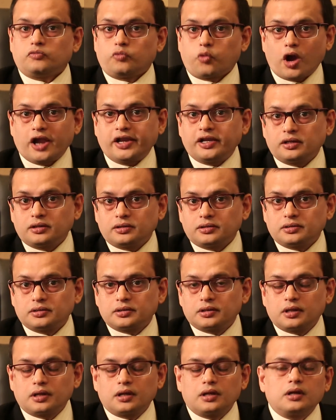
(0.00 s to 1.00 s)
void,
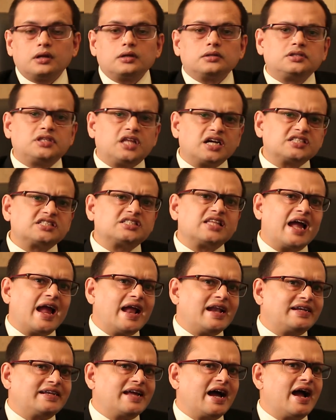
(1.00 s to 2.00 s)
does the
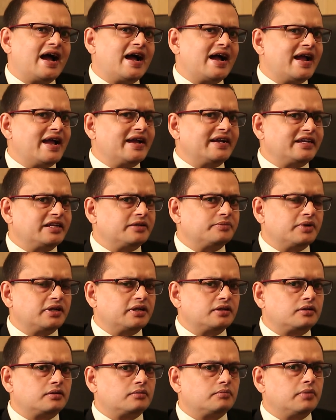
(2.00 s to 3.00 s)
entire
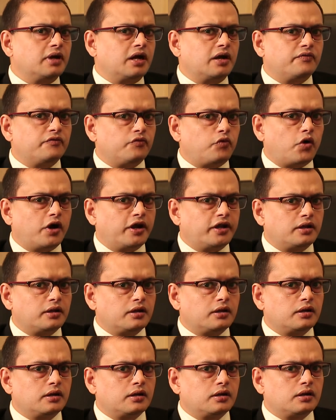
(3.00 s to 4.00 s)
agreement become void?
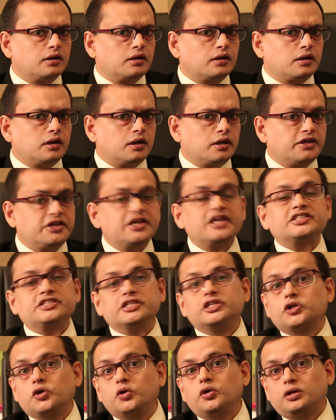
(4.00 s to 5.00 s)
Yes,
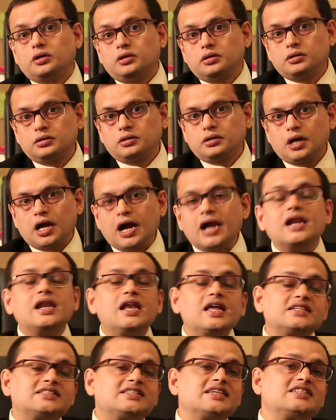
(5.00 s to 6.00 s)
it could,
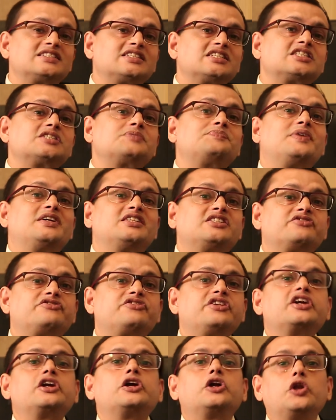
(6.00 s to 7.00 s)
unless there is a
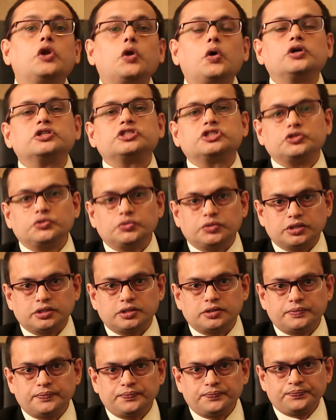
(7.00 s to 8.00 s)
specific clause to
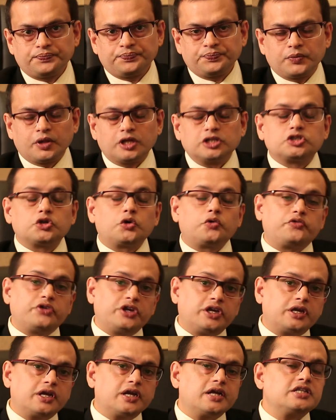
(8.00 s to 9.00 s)
it. So
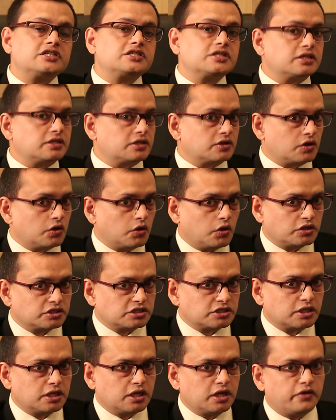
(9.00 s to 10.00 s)
we insert a
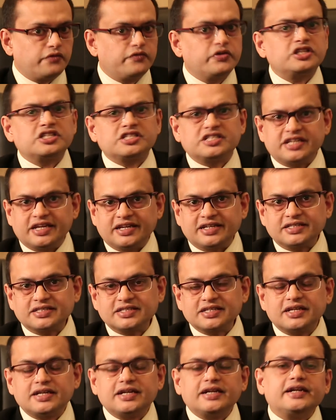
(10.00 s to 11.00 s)
clause which
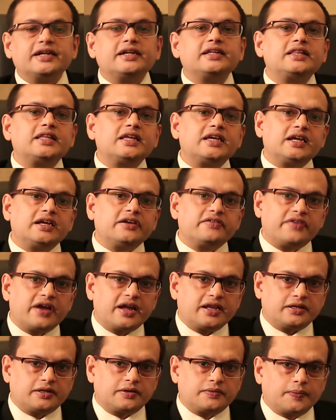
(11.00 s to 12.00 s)
says, in the
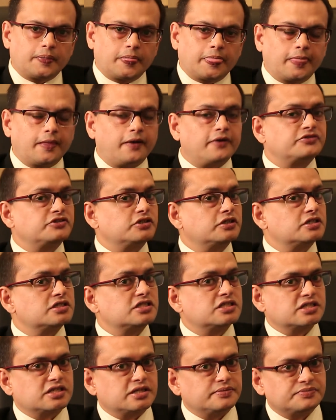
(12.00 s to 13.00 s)
event of
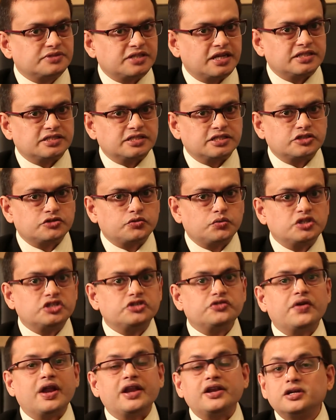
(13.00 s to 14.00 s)
certain circumstances
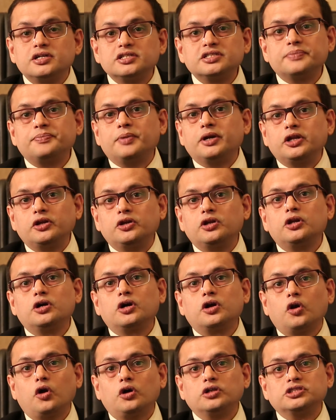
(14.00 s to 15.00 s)
which renders a
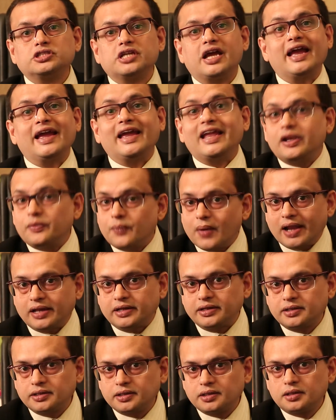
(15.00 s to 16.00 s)
particular clause
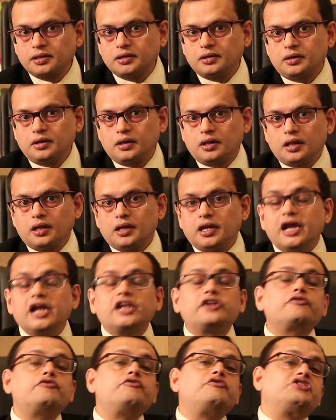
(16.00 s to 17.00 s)
invalid,
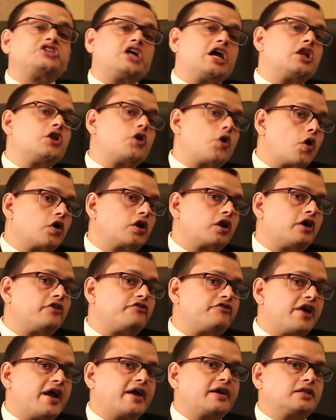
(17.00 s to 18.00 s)
it shall not
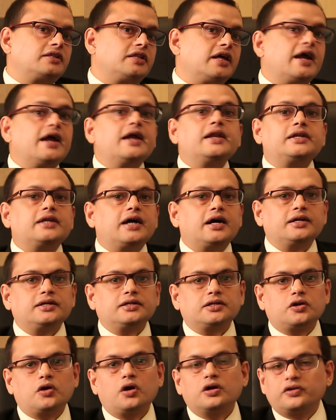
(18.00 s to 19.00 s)
affect the
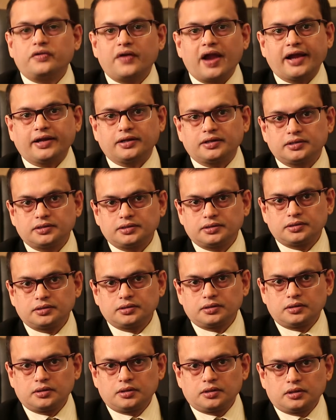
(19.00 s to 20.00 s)
entire contract.
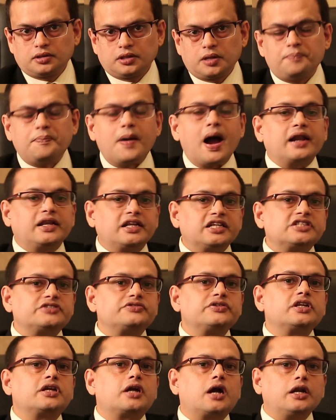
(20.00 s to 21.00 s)
The
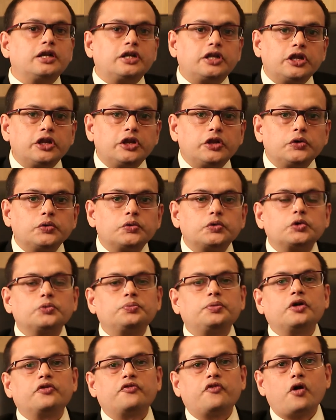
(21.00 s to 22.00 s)
parties will continue to
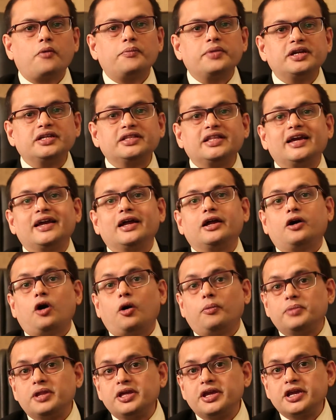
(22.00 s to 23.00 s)
performing their
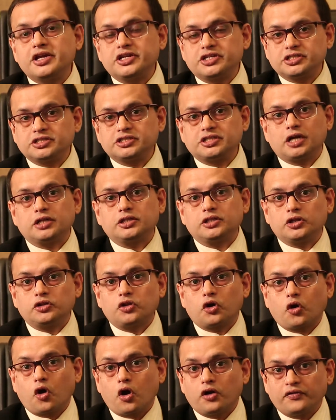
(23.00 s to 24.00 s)
obligations under
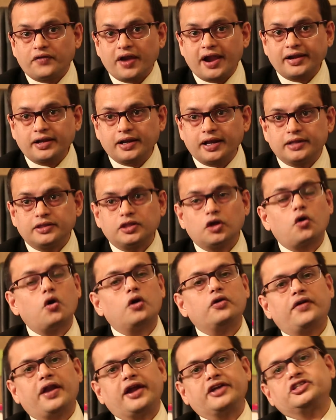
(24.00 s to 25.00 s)
the contract and the
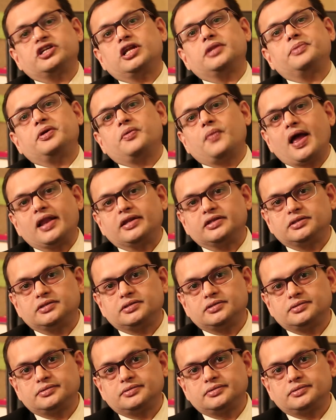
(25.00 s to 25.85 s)
contract shall be valid.